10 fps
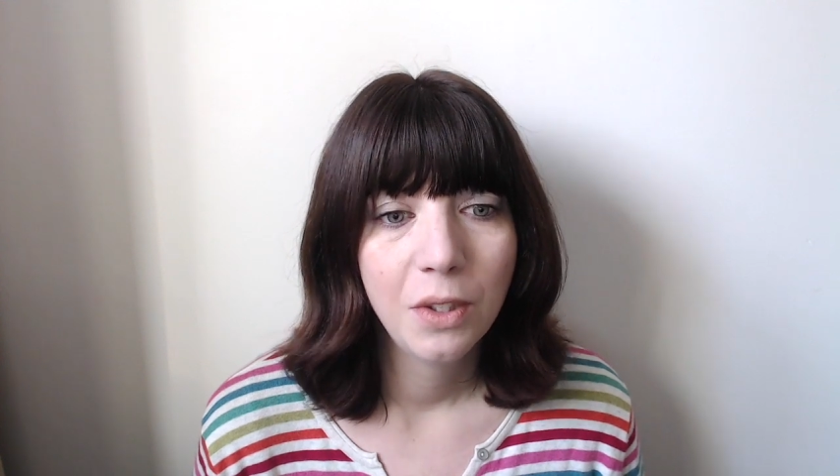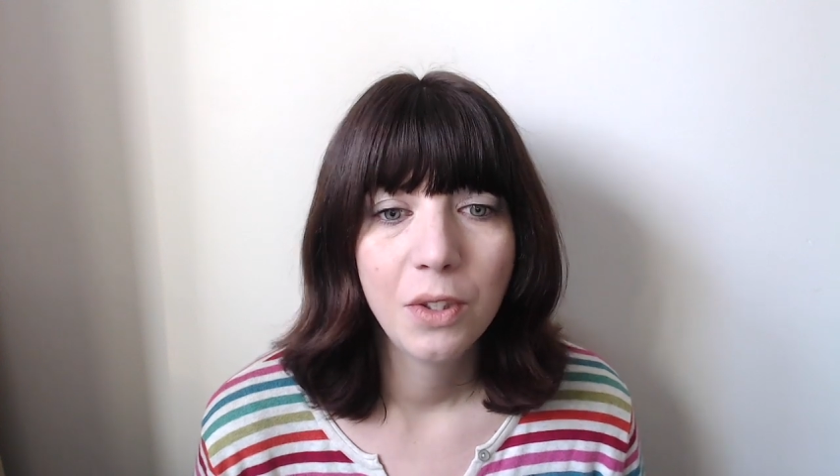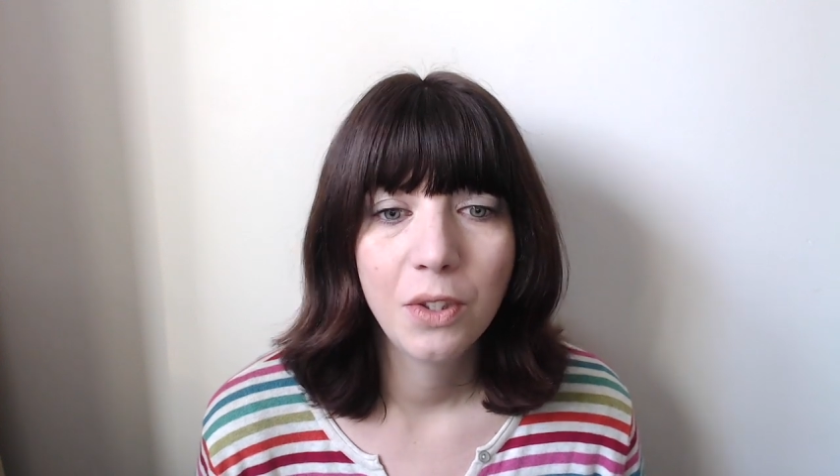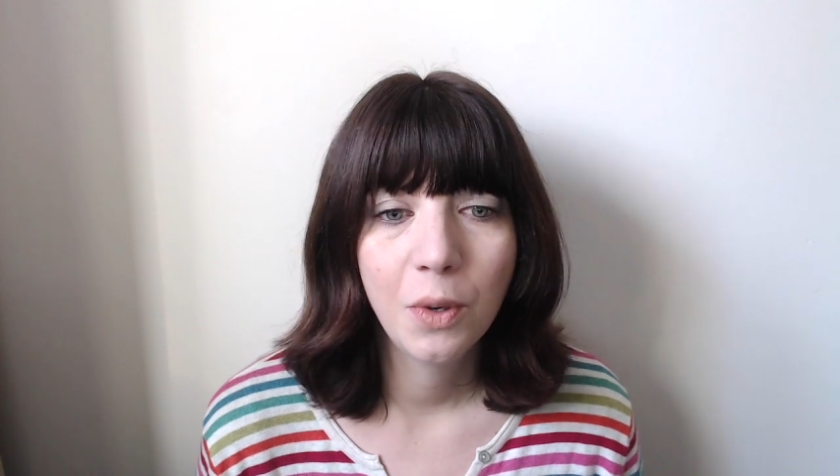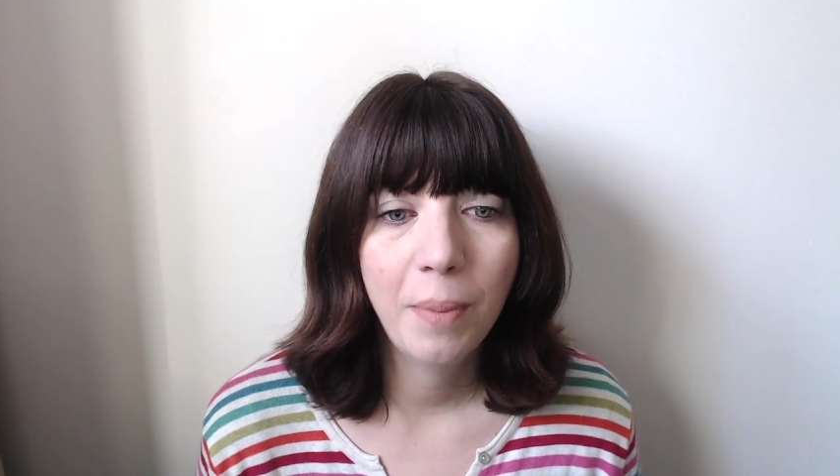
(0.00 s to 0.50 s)

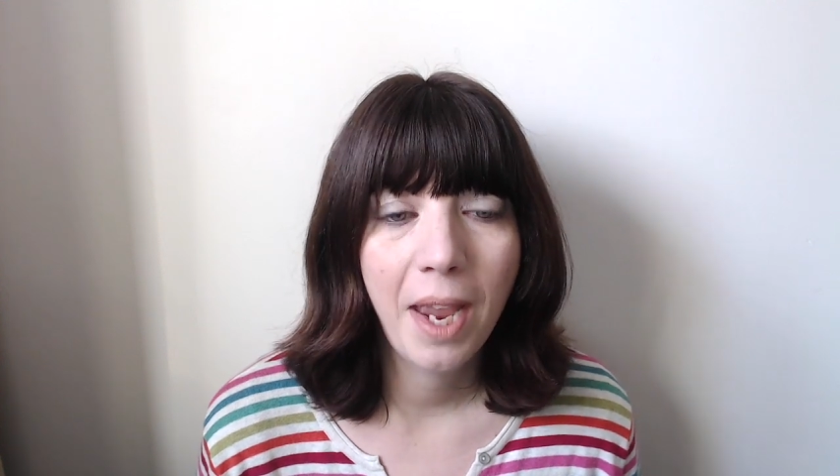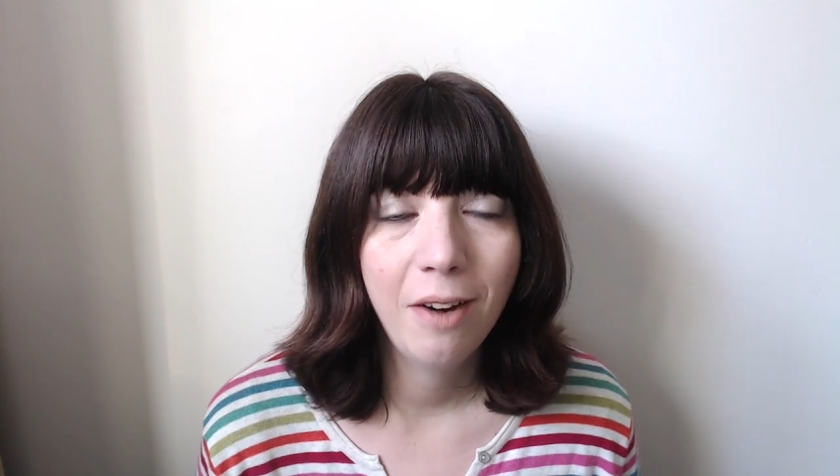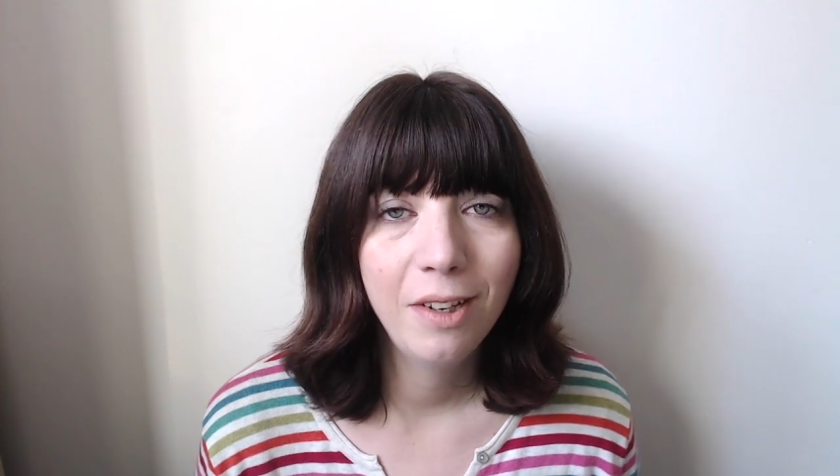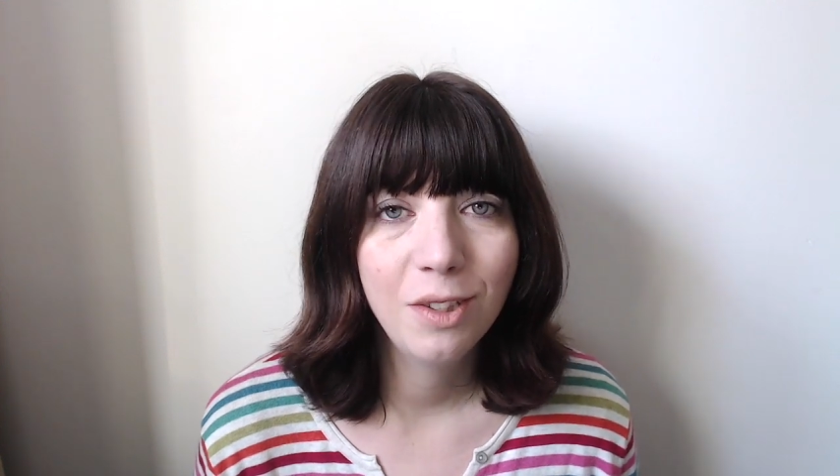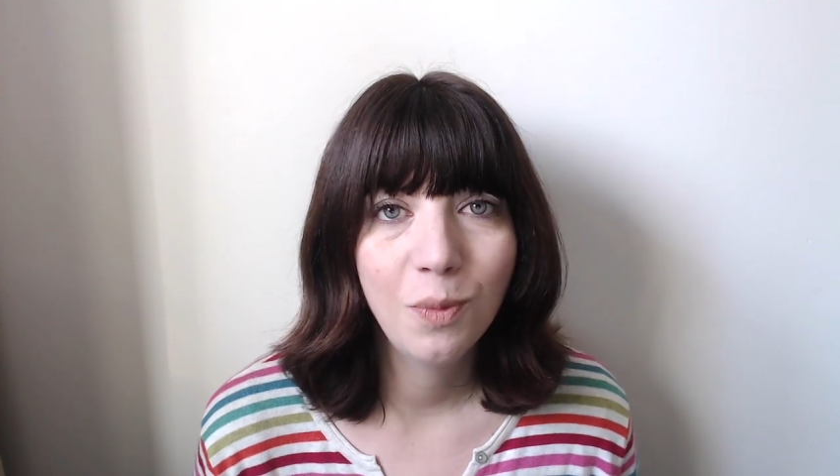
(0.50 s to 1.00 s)
So
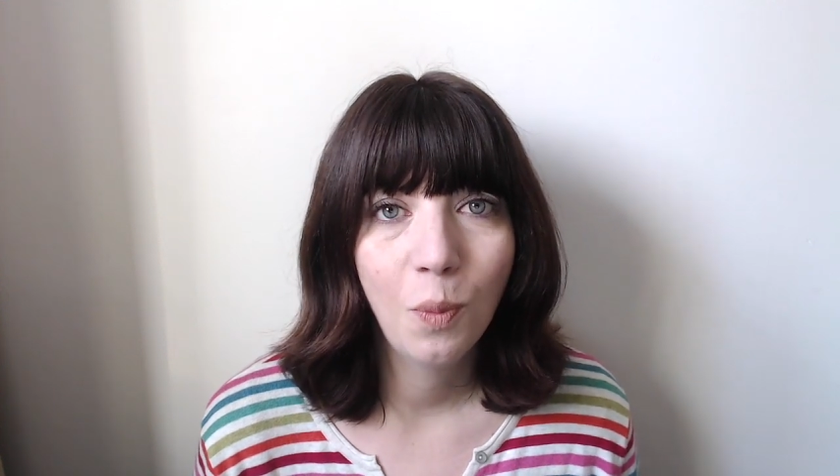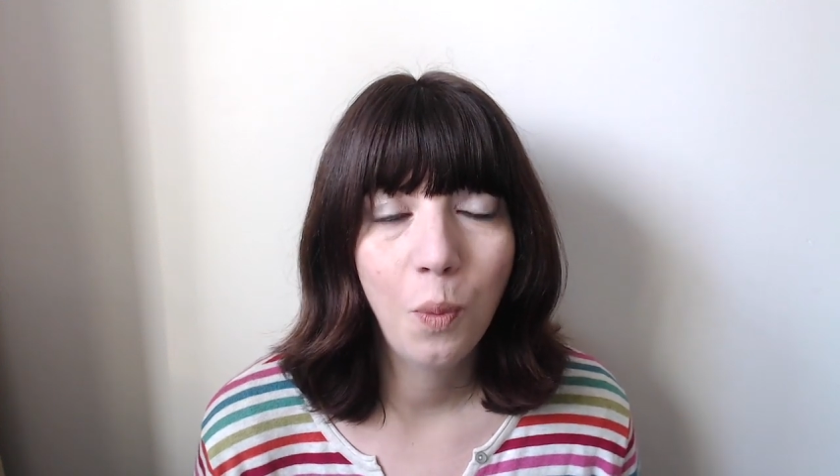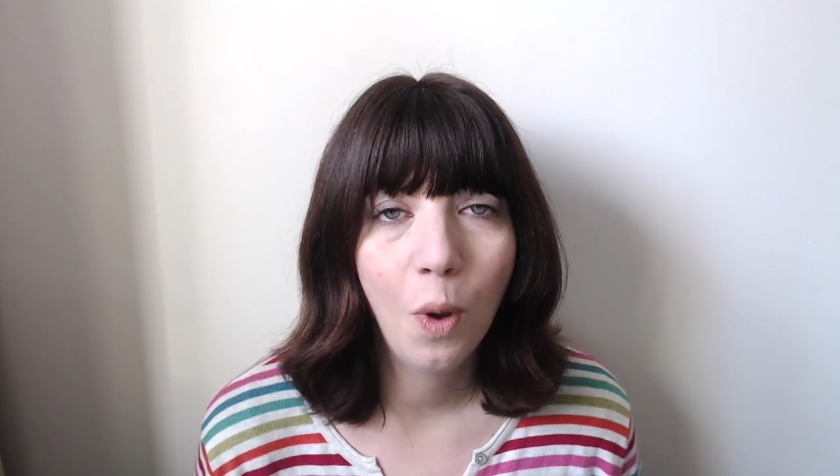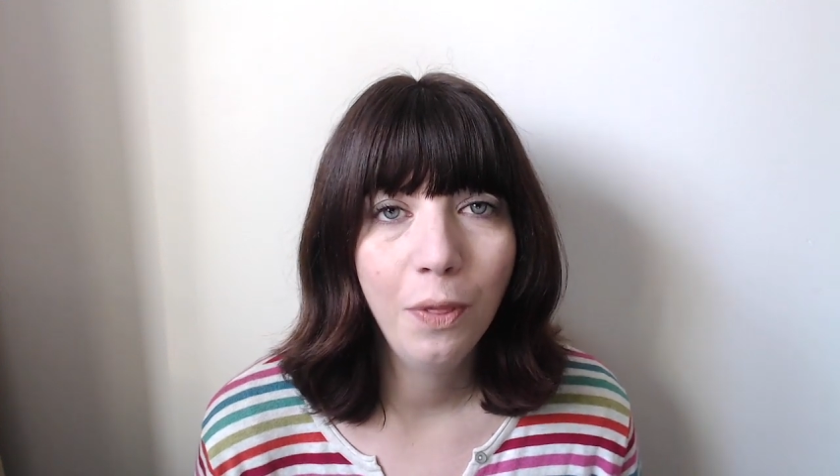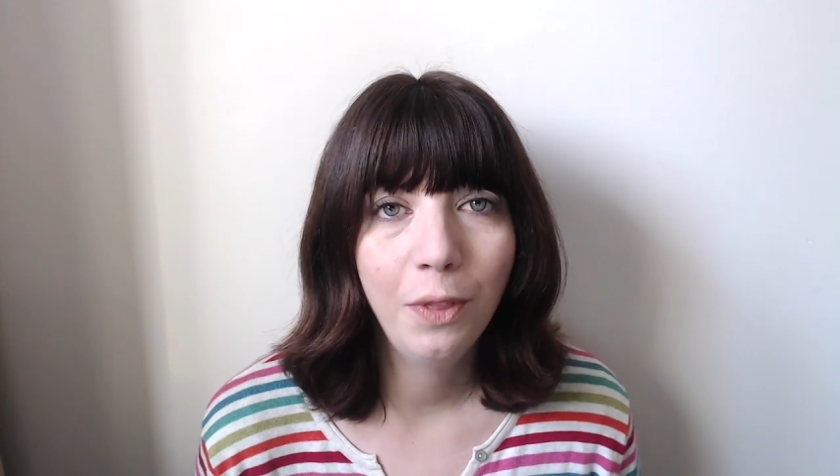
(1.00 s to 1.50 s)
parents
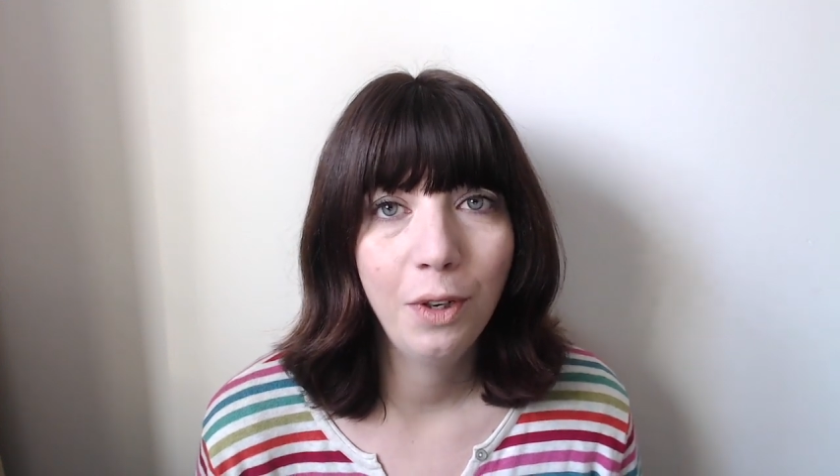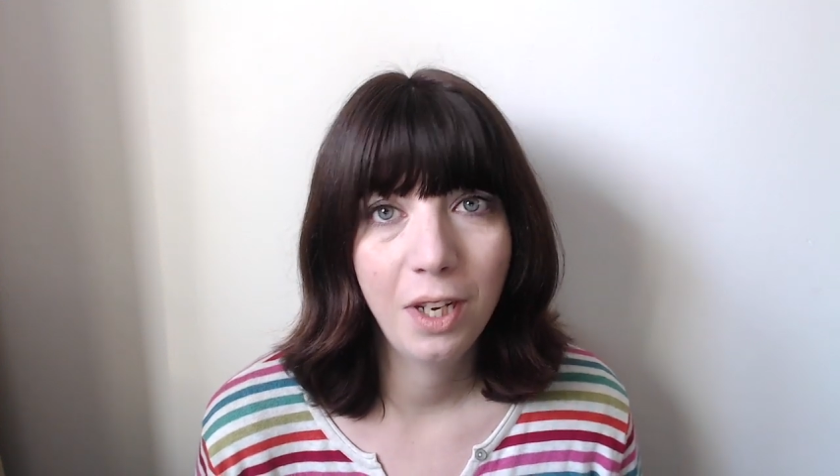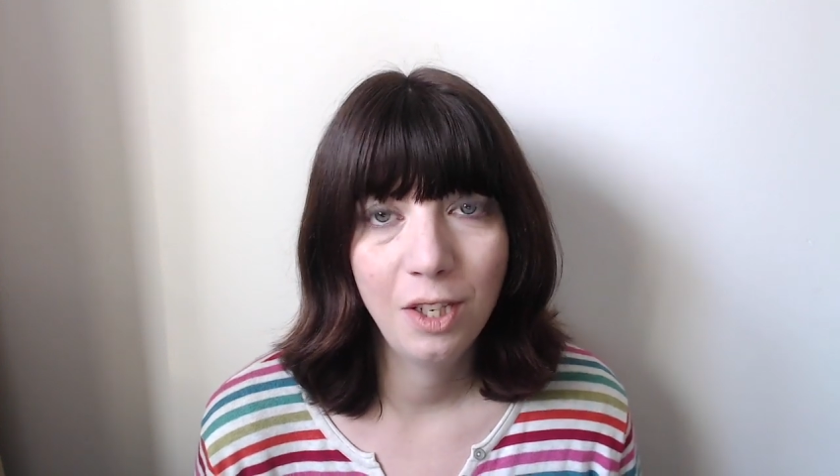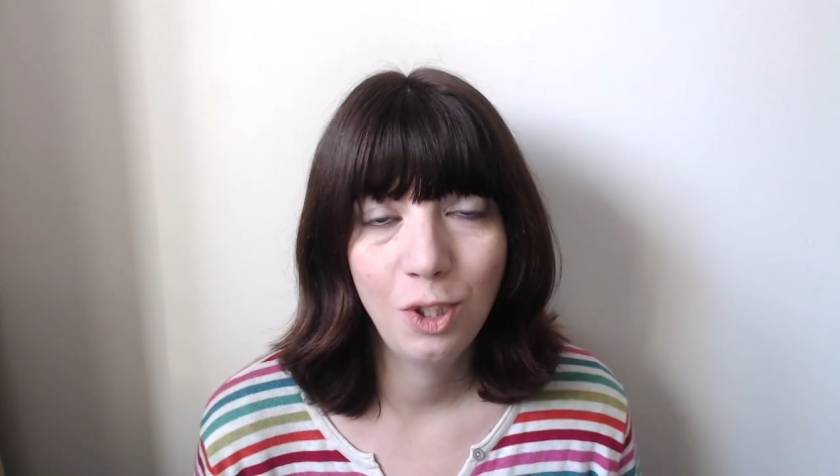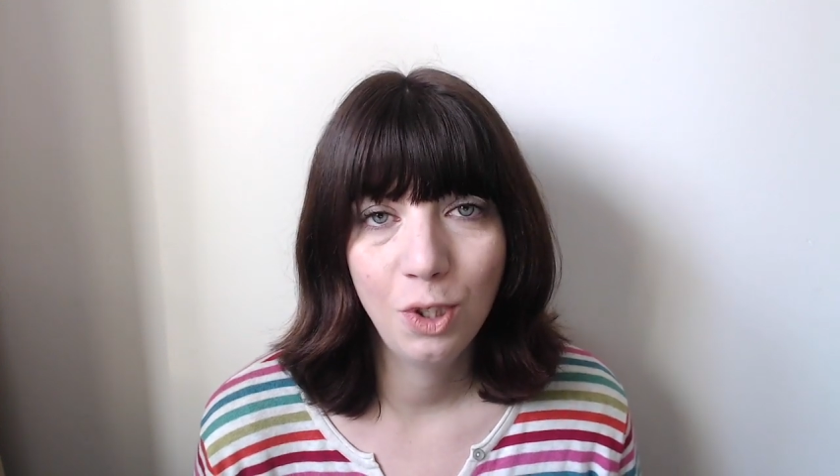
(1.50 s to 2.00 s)
want their
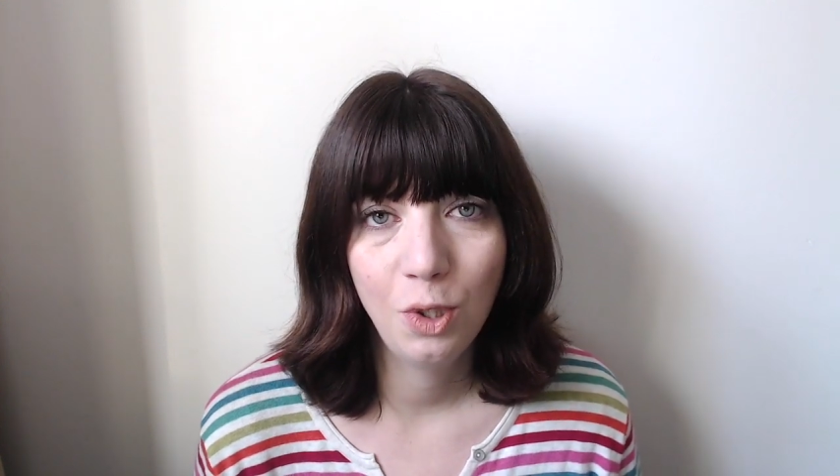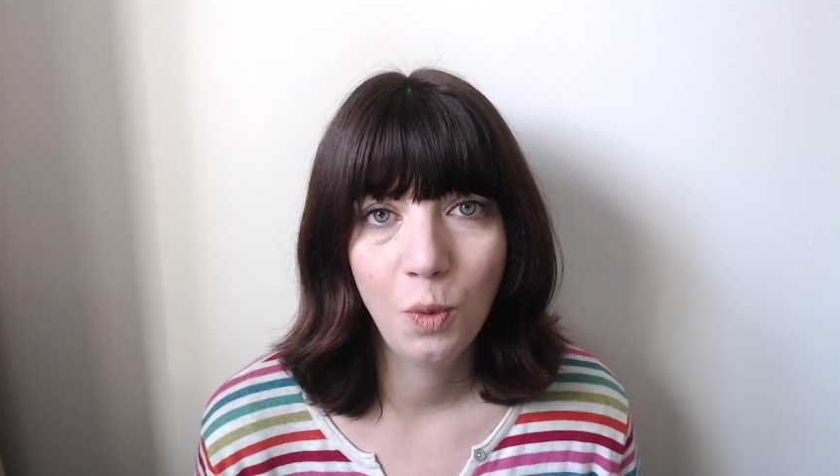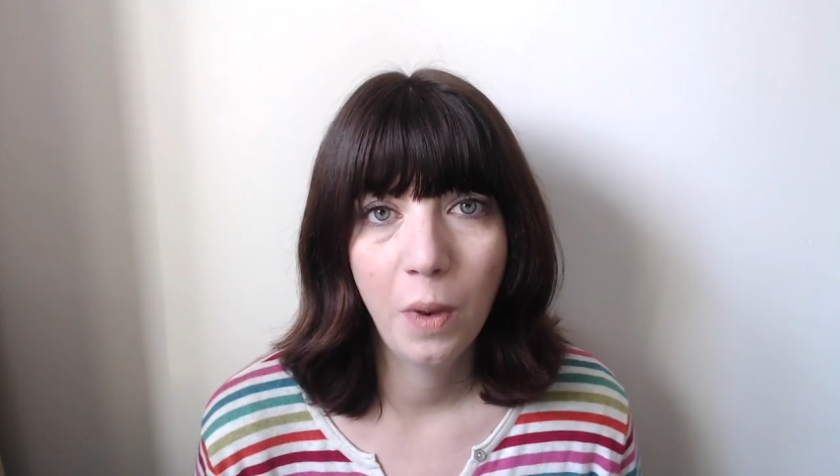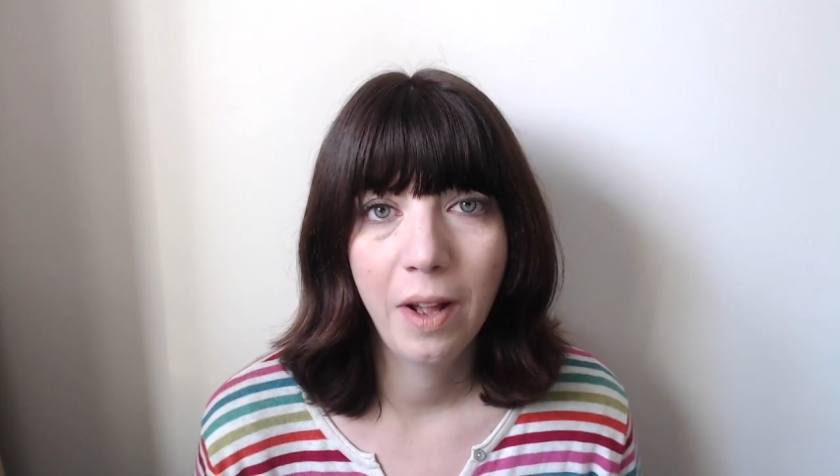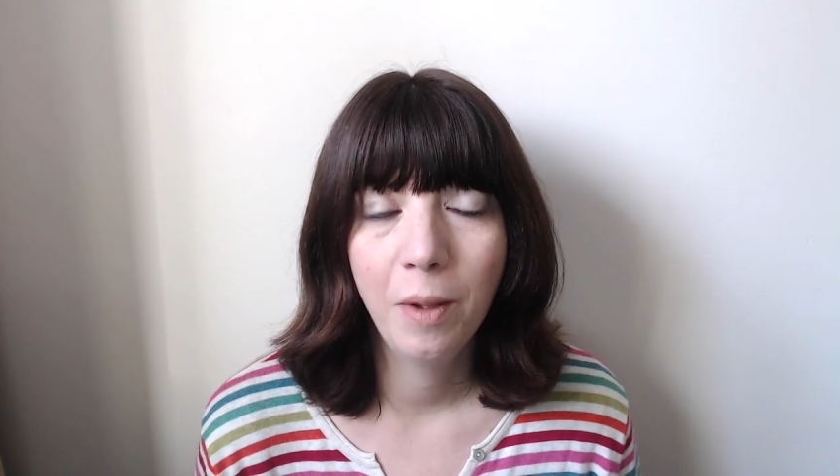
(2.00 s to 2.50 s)
kids to do
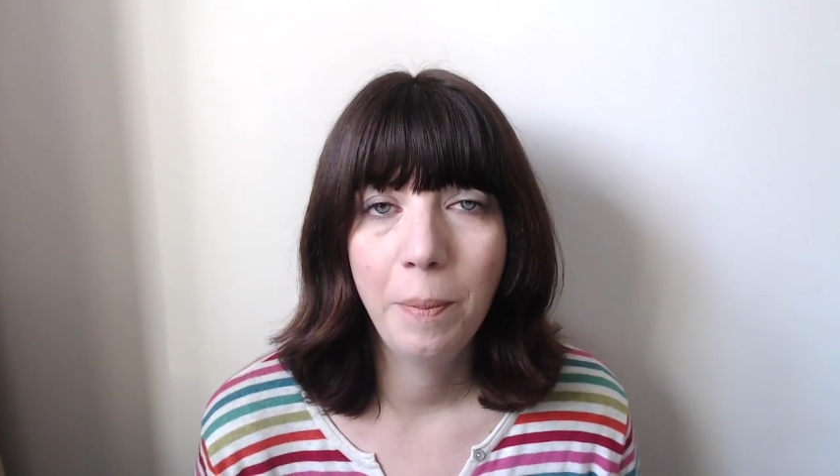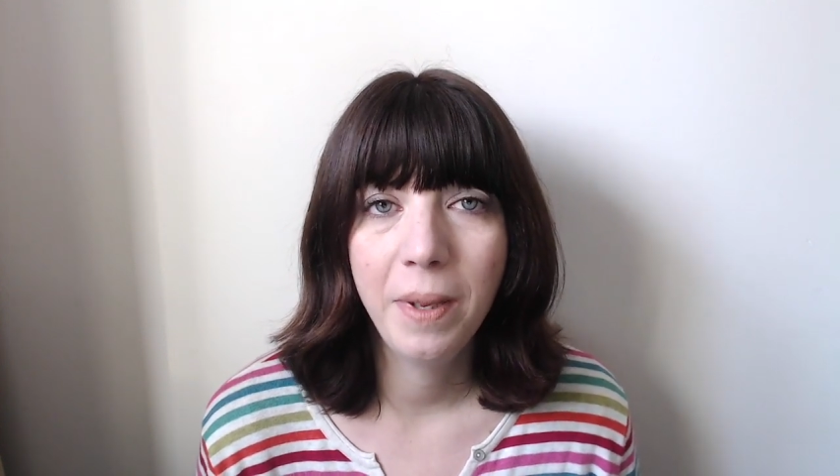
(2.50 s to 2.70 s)
well,